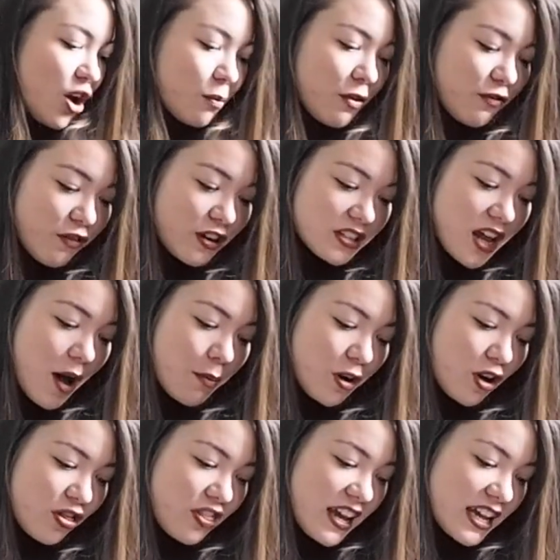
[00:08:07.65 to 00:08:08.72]
But for example,
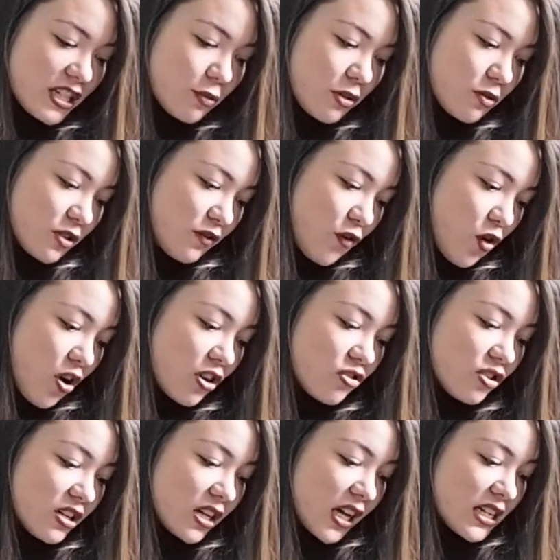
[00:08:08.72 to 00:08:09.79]
on this, which was
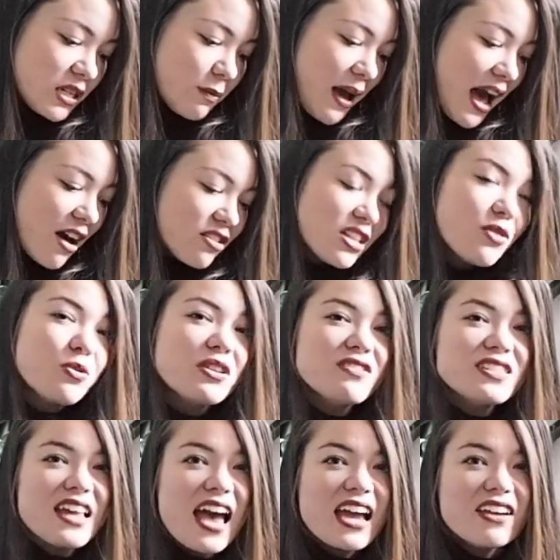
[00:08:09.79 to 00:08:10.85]
£490, I would have
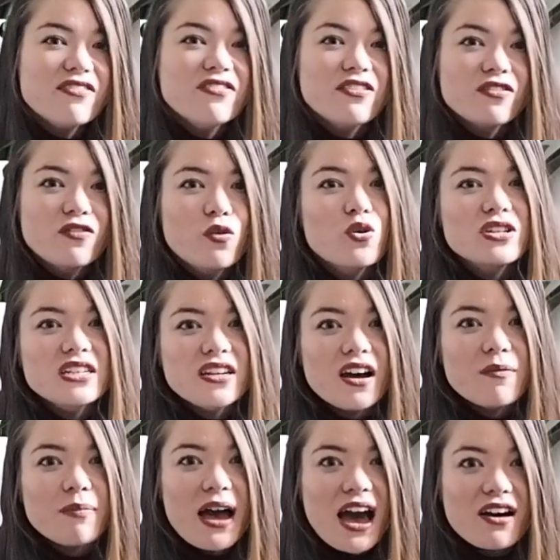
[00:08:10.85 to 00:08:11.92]
saved
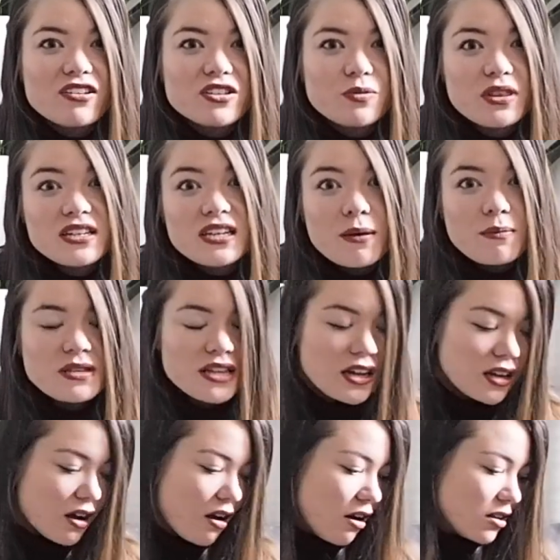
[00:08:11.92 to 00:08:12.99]
£49 with a
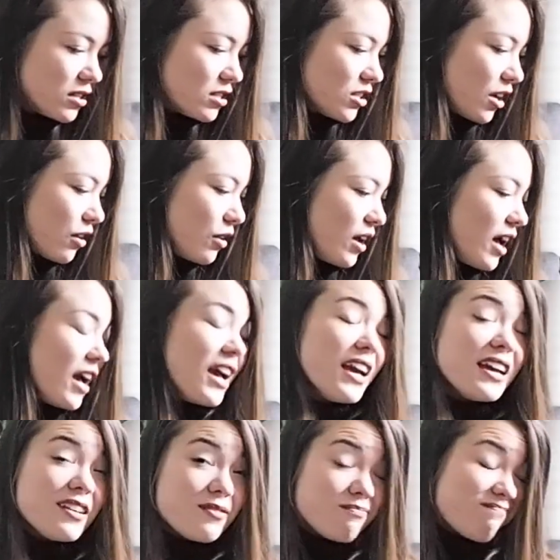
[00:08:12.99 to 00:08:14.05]
10% card. So
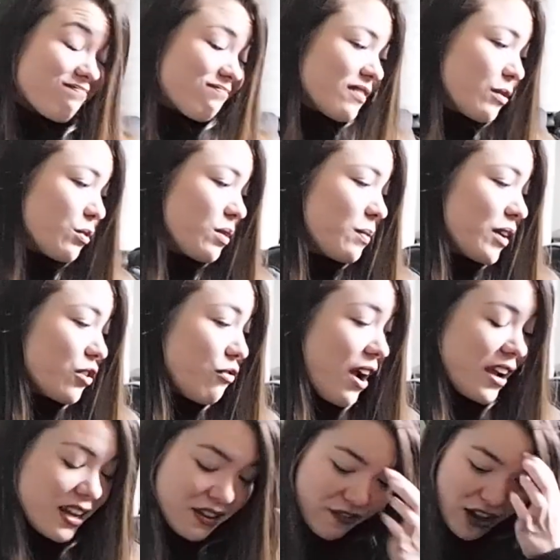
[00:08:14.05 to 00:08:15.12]
it would have been
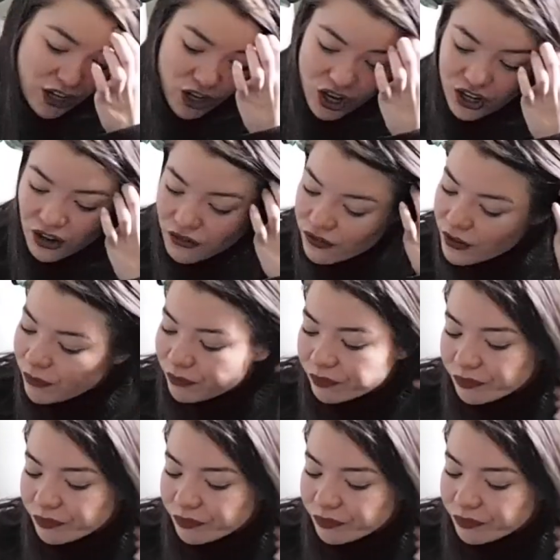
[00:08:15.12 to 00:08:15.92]
great if I could have.